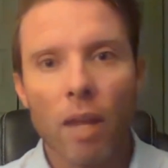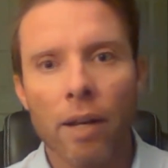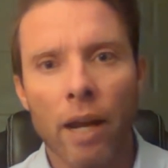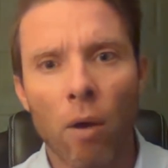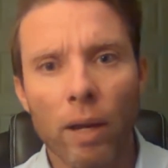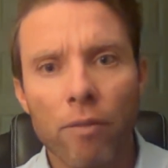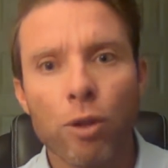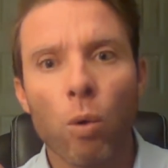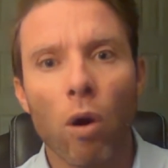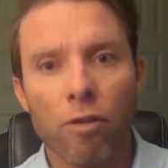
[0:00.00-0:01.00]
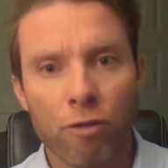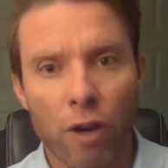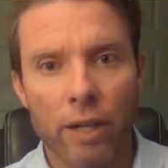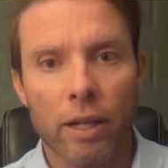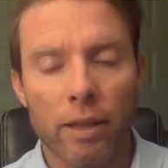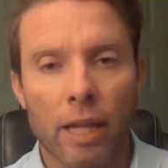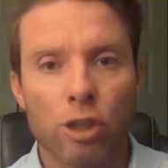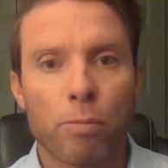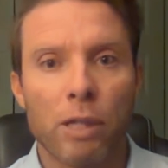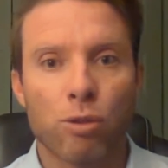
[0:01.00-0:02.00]
Now, if you are funding
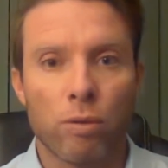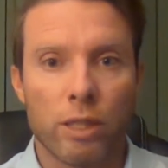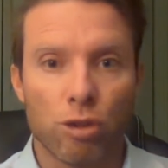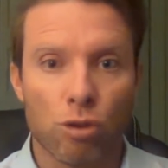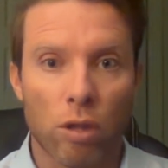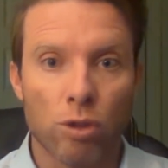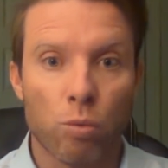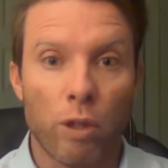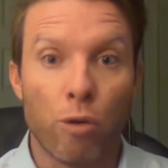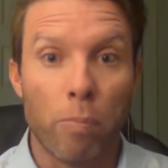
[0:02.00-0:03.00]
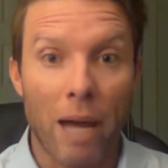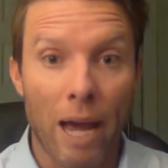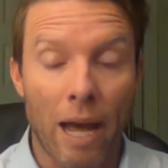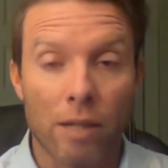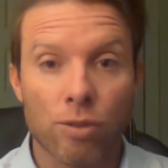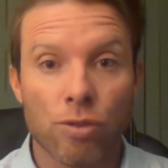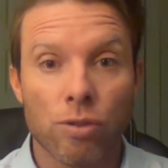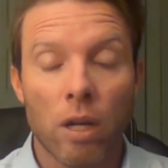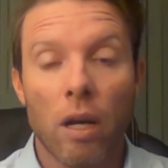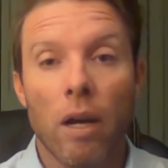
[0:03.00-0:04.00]
that special needs trust when you
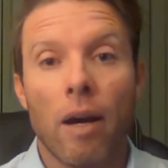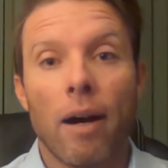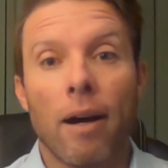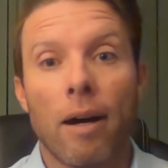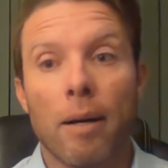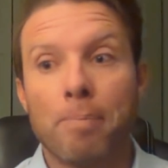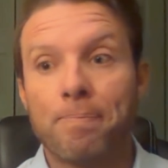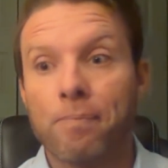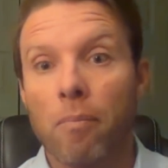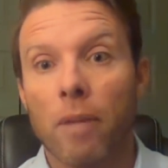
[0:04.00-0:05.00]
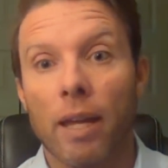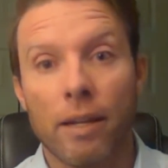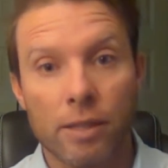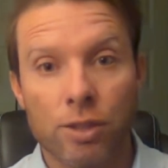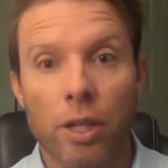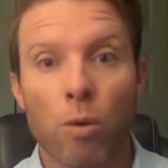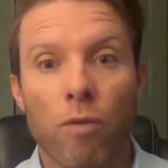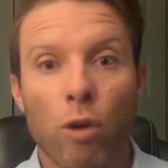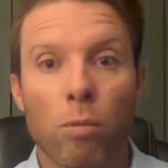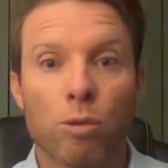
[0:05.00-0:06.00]
pass, it is an
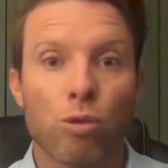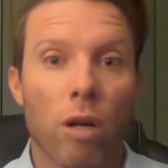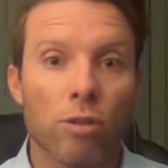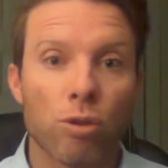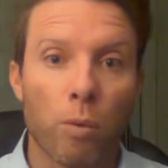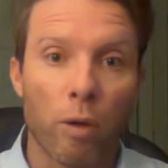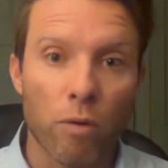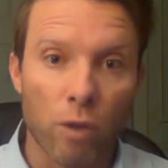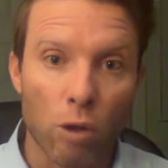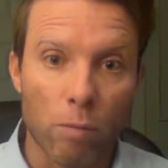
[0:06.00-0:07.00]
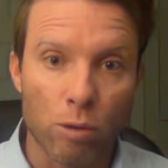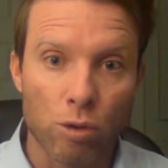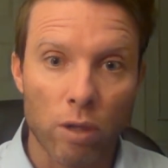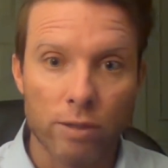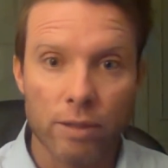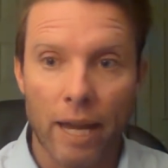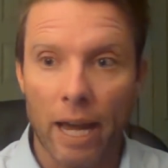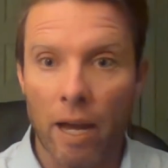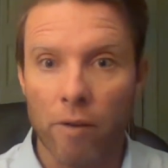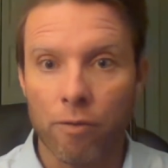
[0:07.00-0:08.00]
irrevocable trust. So irrevocable trusts
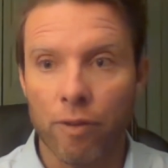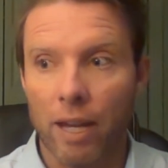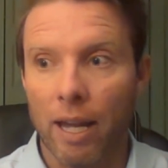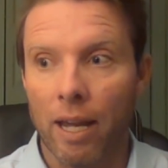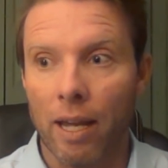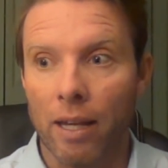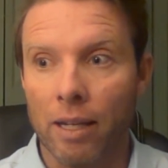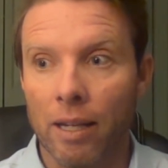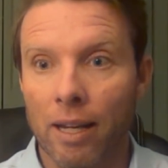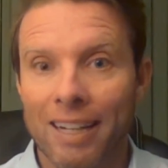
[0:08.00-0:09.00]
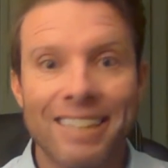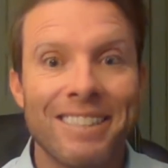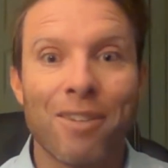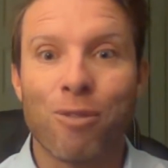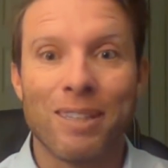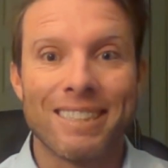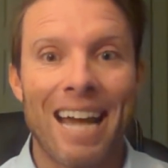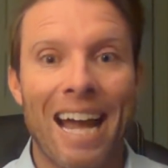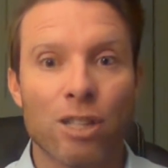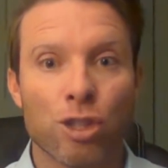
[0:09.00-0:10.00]
have a different
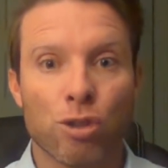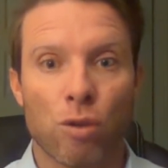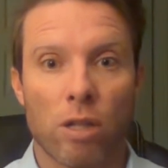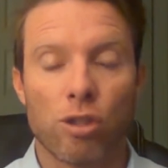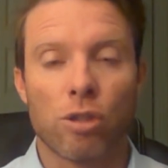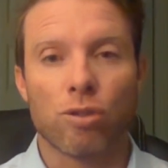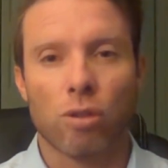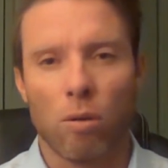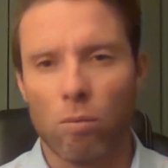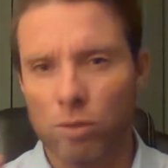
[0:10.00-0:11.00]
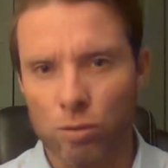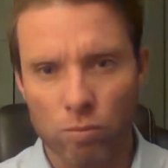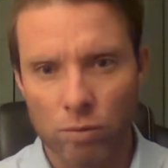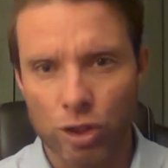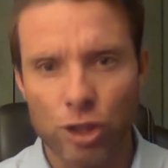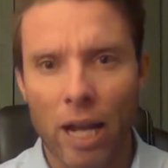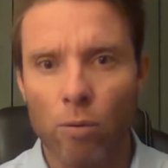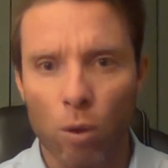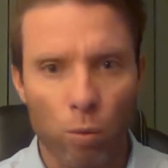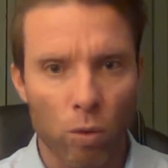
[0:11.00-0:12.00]
tax structure. So
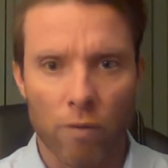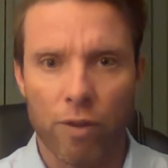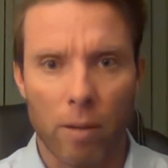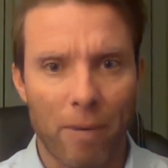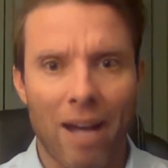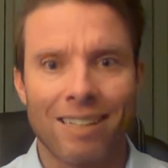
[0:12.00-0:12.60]
general rule of thumb, not